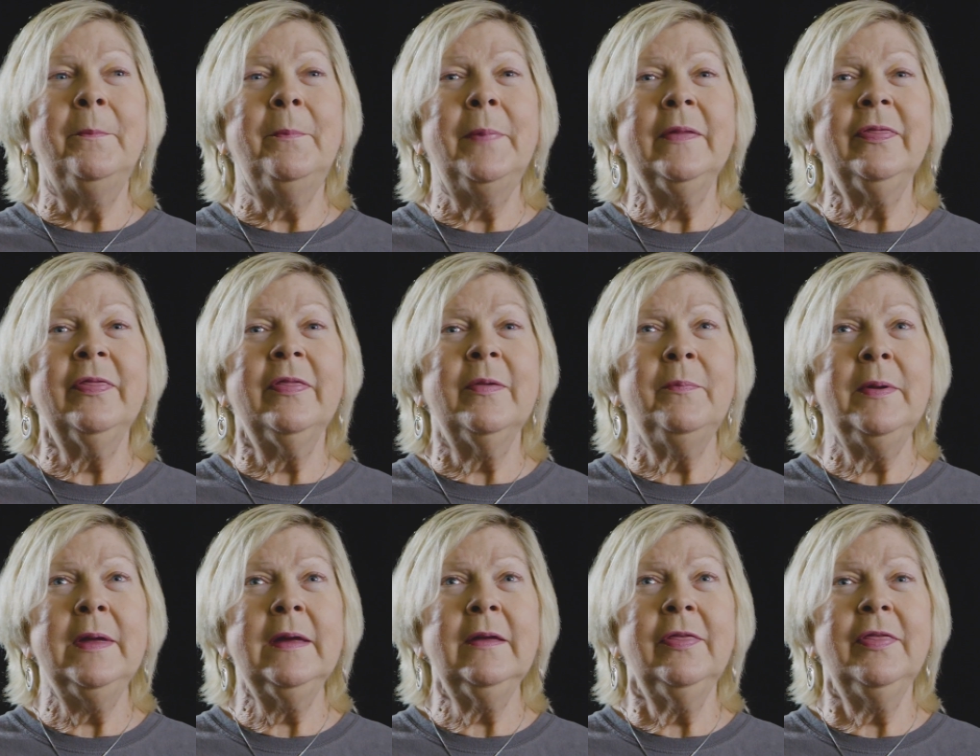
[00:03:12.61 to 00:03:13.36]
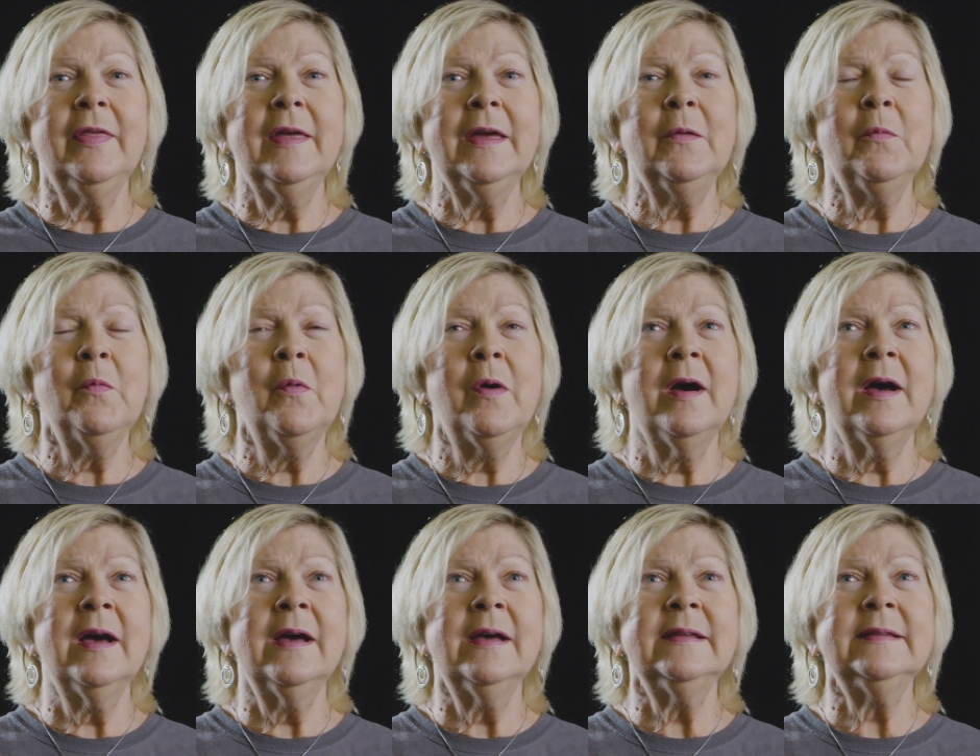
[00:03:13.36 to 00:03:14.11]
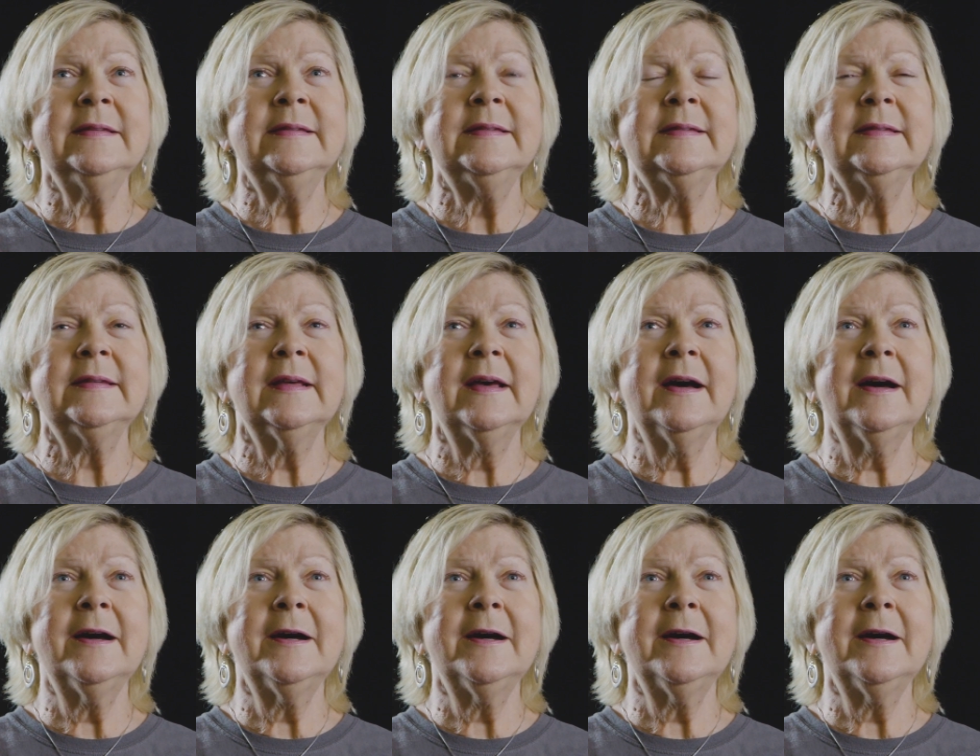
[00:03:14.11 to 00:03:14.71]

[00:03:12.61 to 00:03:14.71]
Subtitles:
But the big thing was